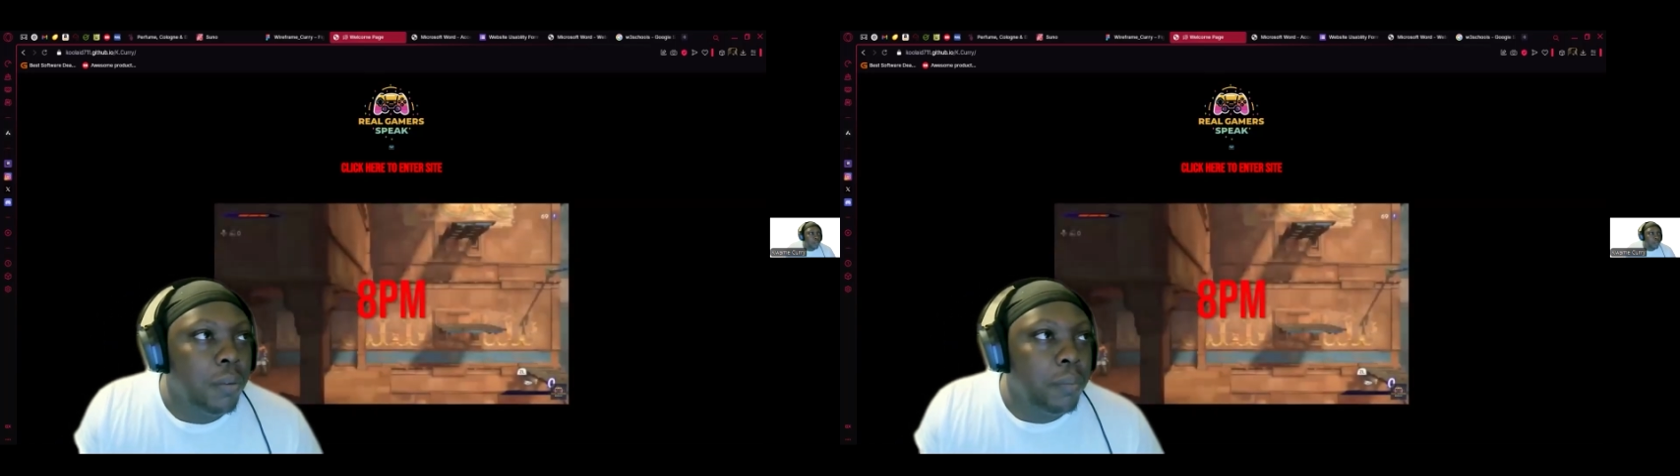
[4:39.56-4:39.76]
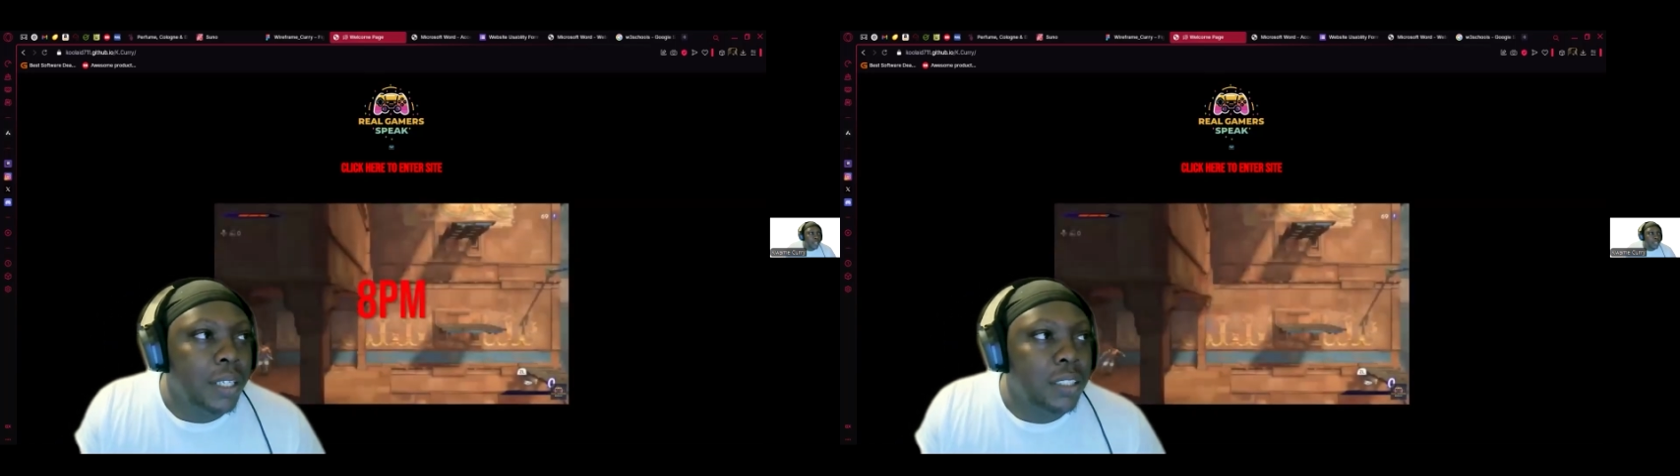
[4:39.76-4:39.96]

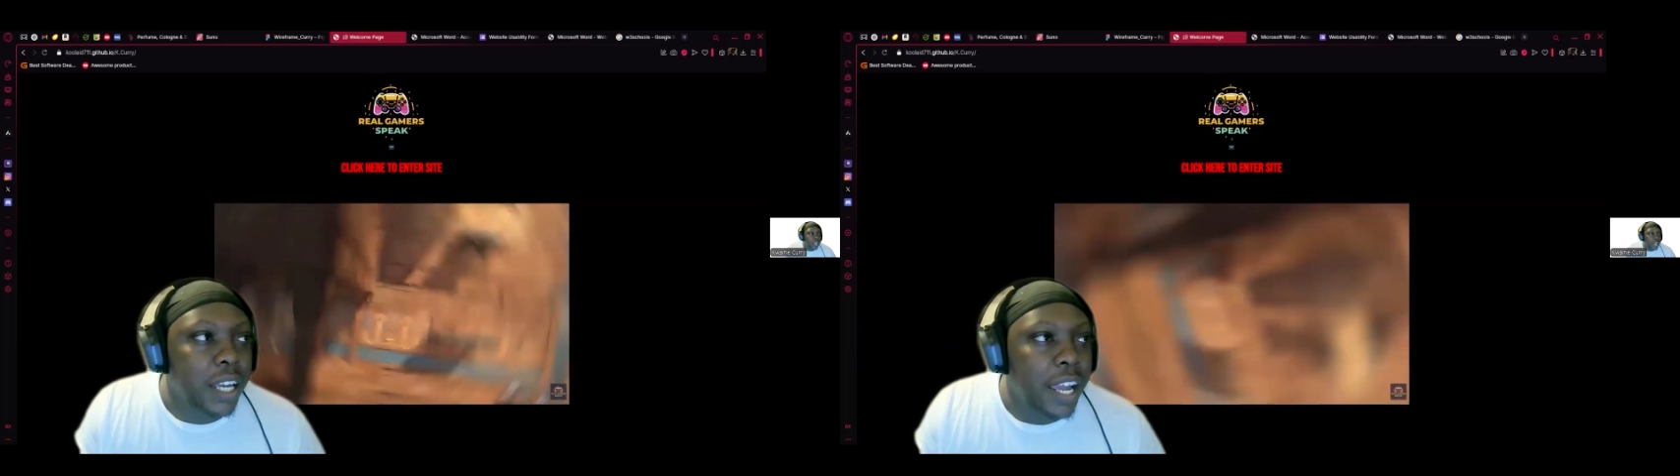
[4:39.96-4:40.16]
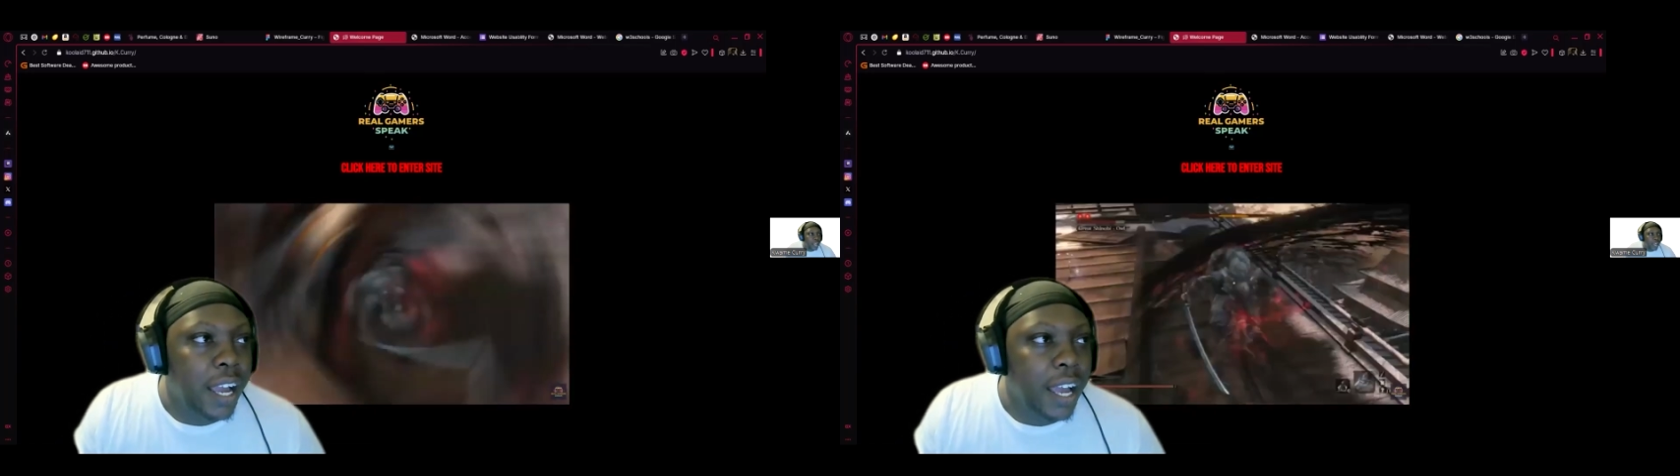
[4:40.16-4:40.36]

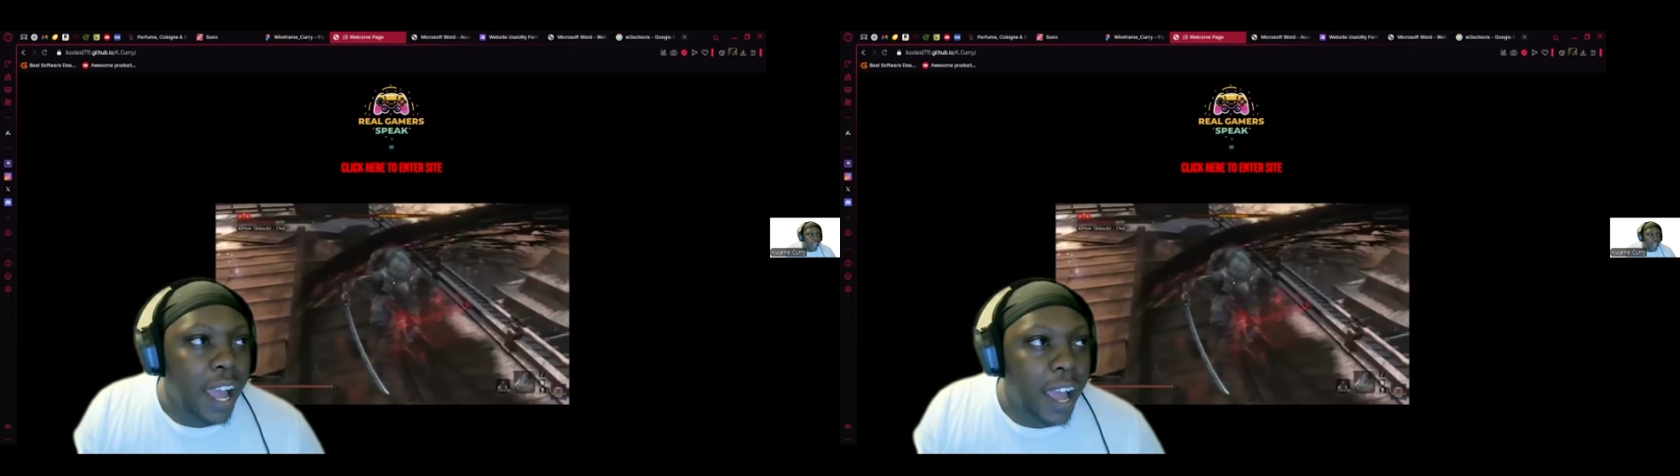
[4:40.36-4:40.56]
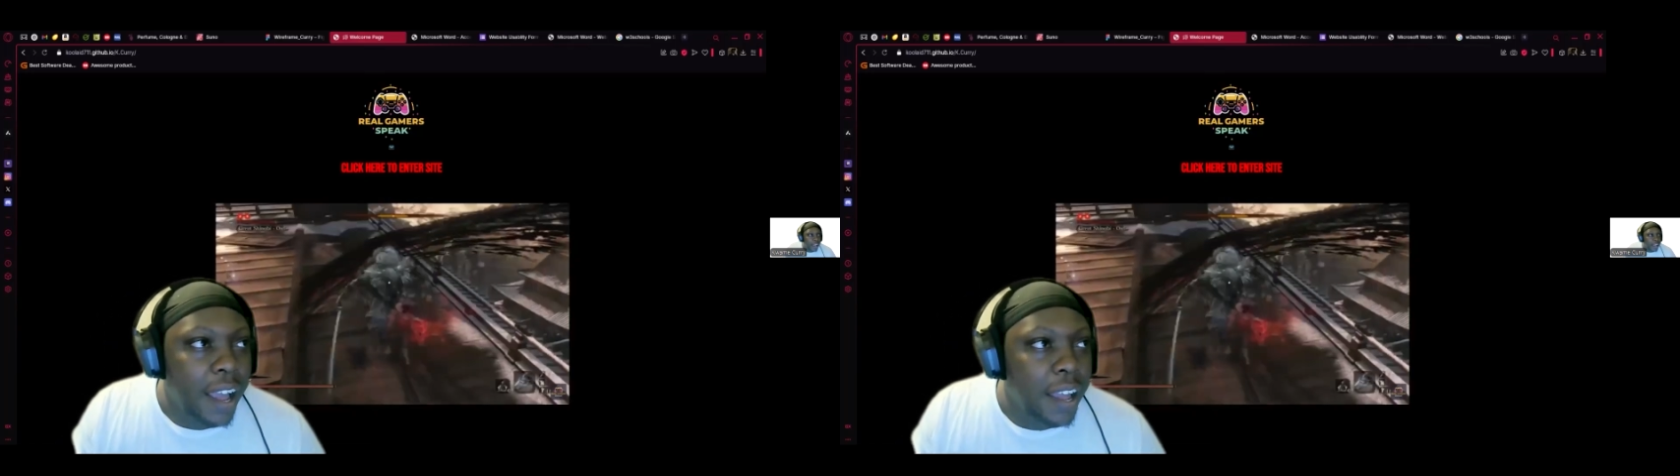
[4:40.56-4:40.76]
Basically
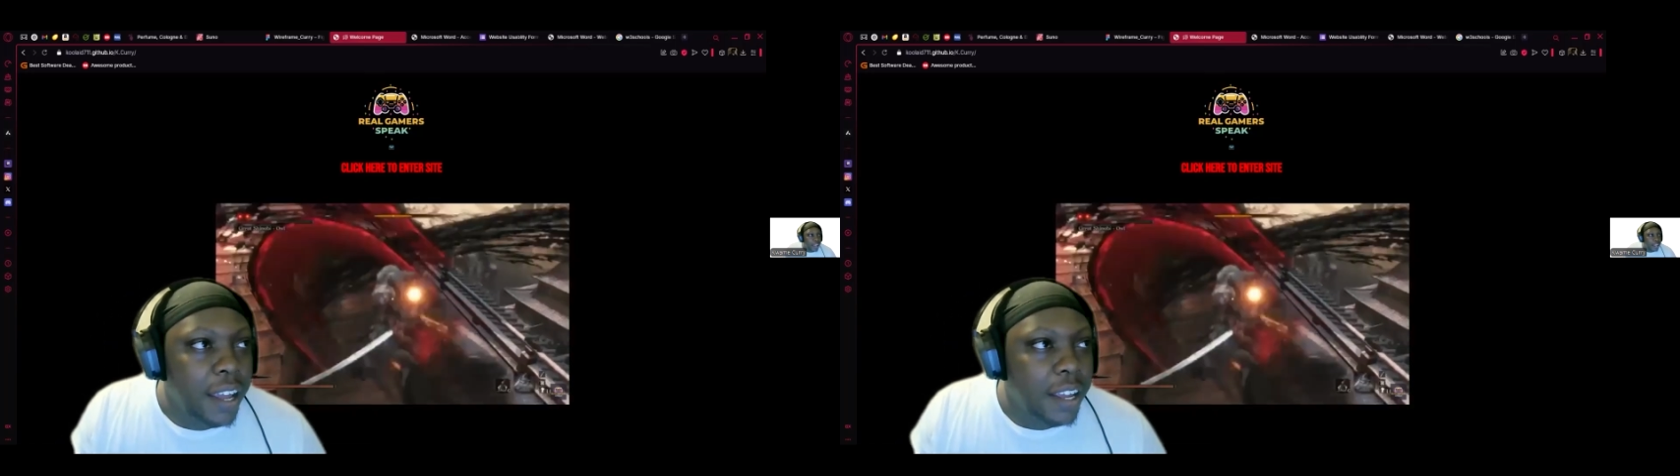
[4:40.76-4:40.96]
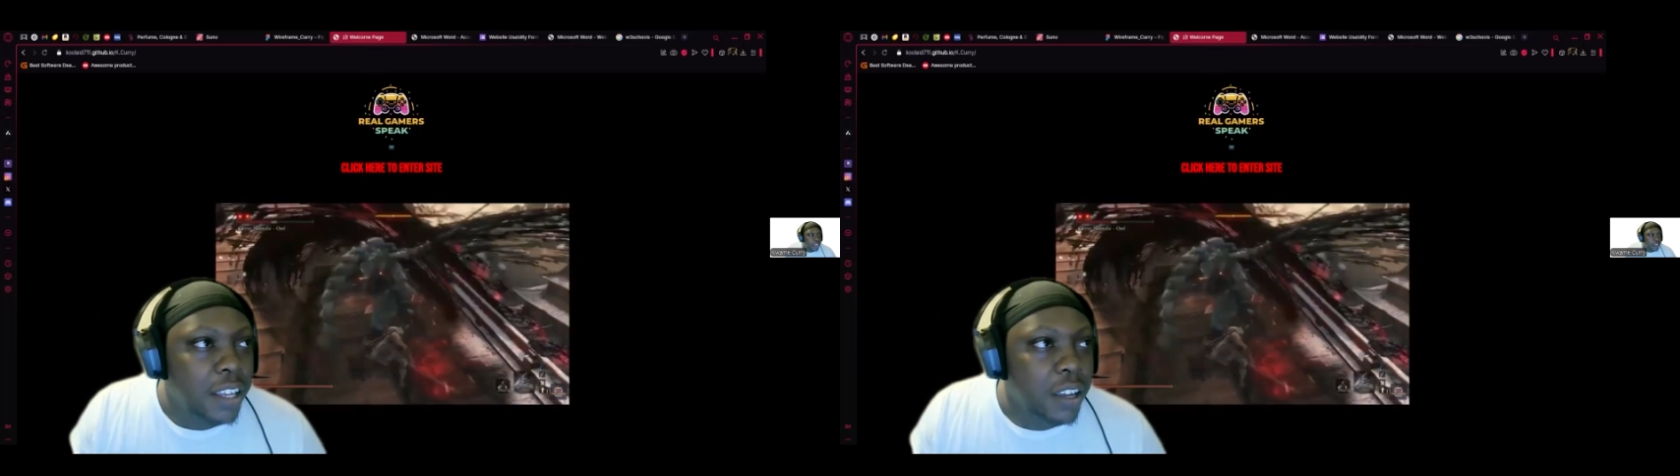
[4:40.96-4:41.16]

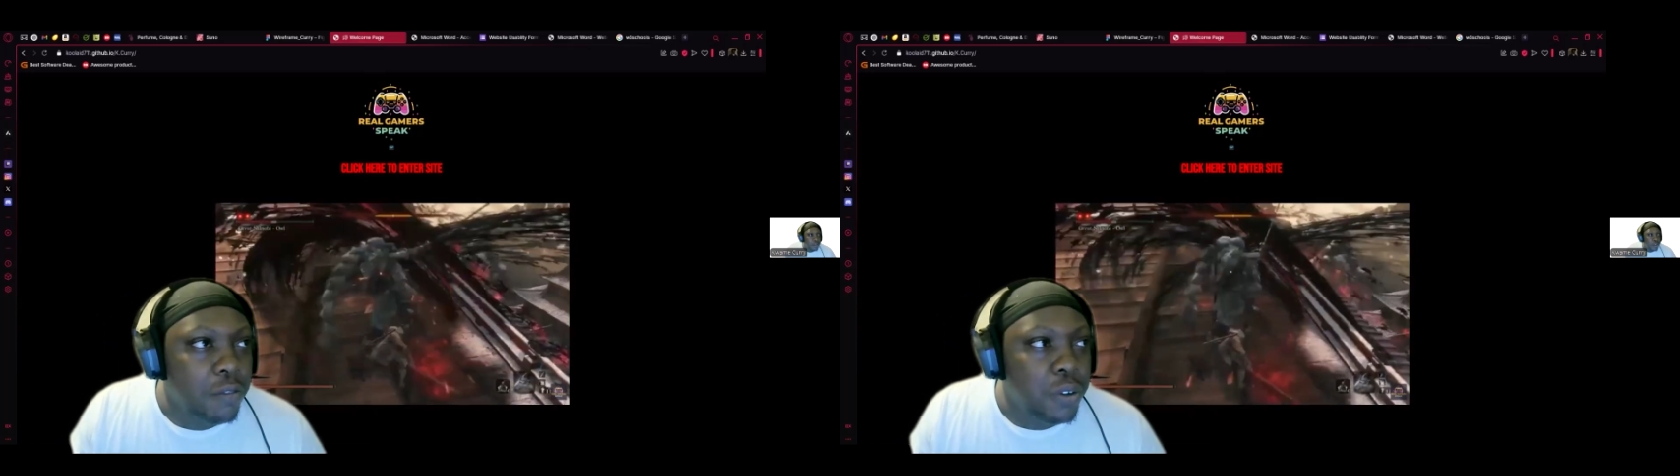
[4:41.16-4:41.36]
give